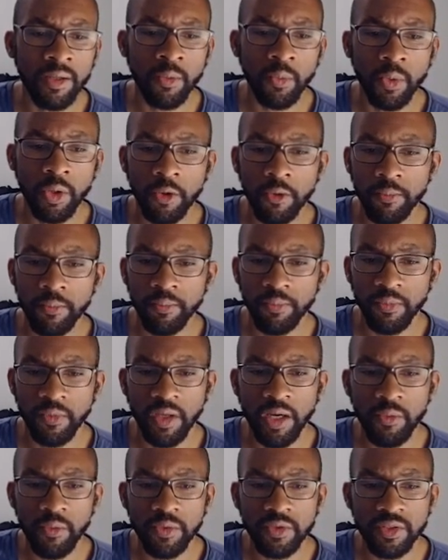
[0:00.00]
Well,
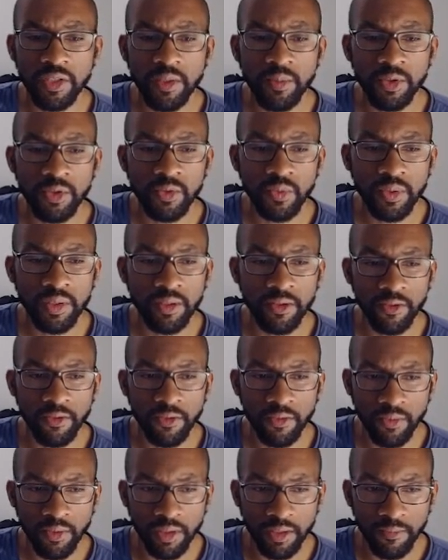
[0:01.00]
I would say between the
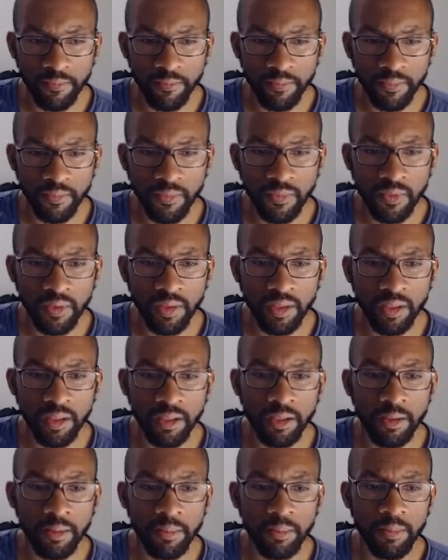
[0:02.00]
three,
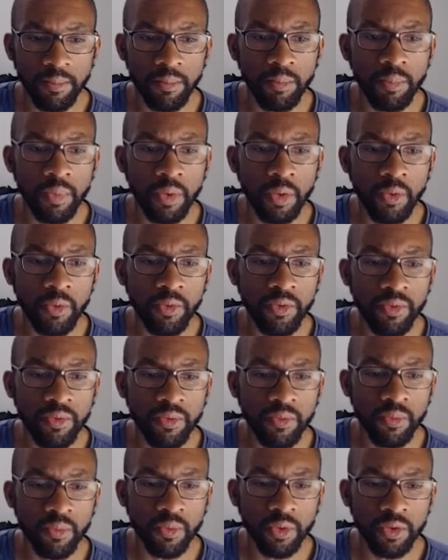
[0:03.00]
both
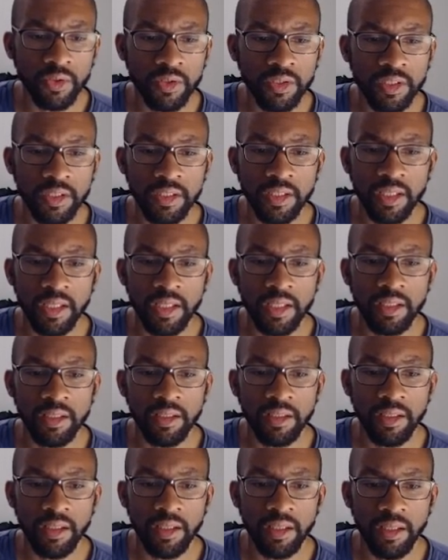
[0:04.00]
rook to e8
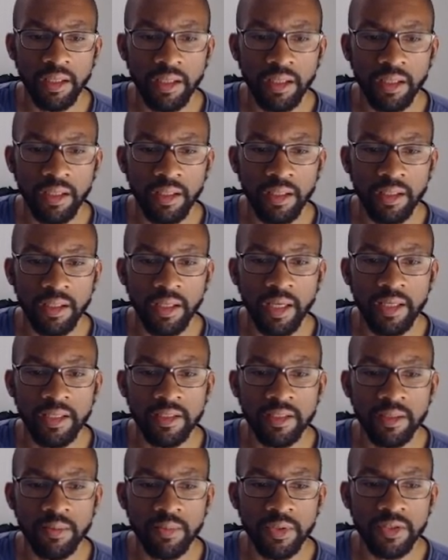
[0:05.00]
and knight
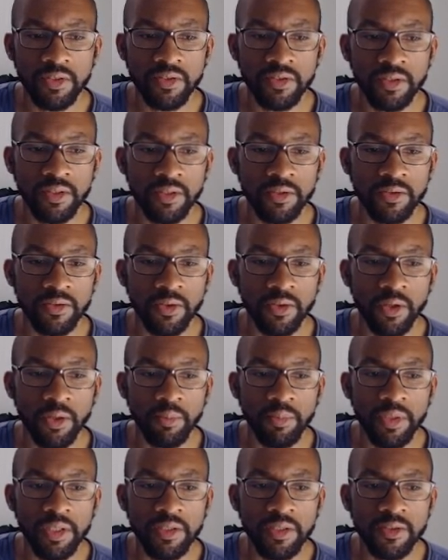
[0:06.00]
to b6 are
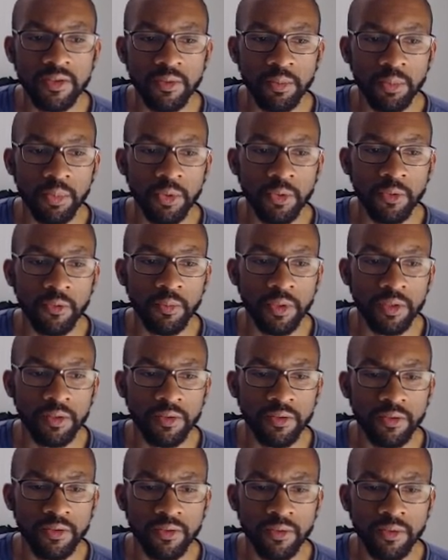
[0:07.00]
piece
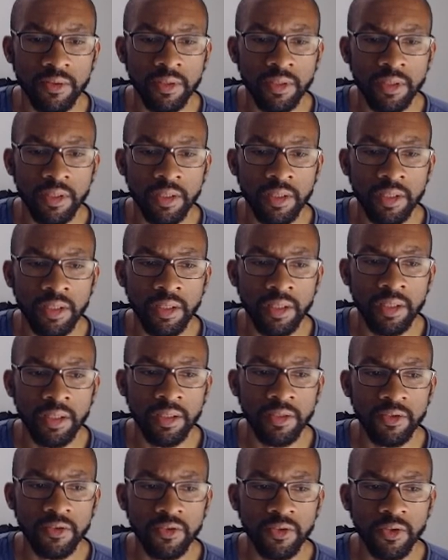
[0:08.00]
improvements.
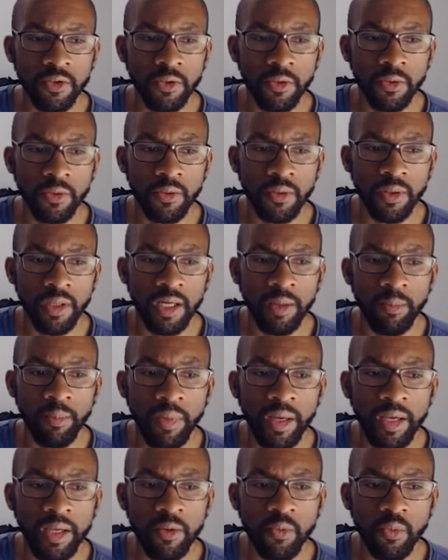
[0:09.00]
So I
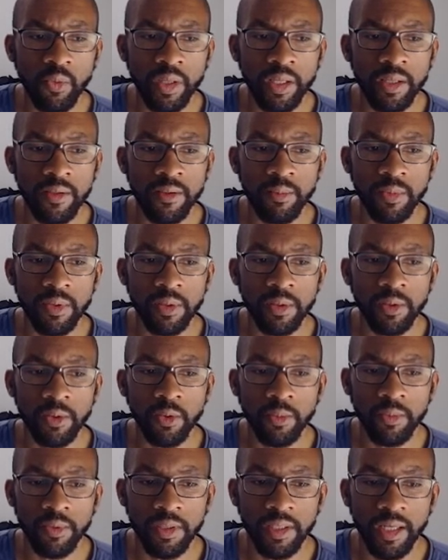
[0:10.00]
might weigh them a
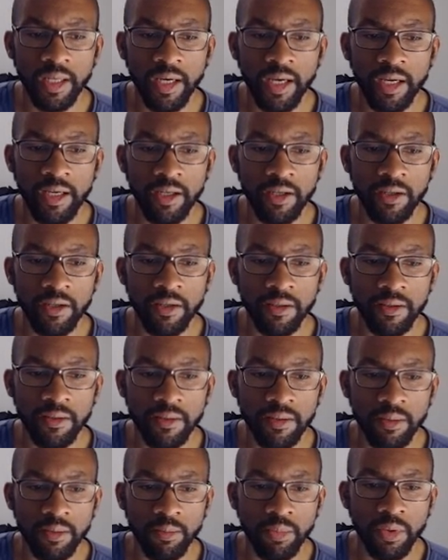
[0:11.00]
little bit higher
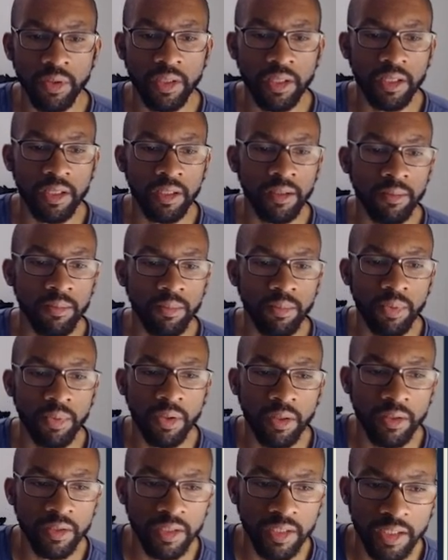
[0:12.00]
than playing
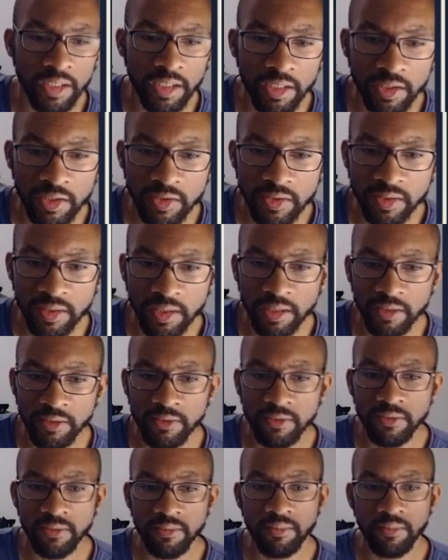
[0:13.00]
pawn to h6.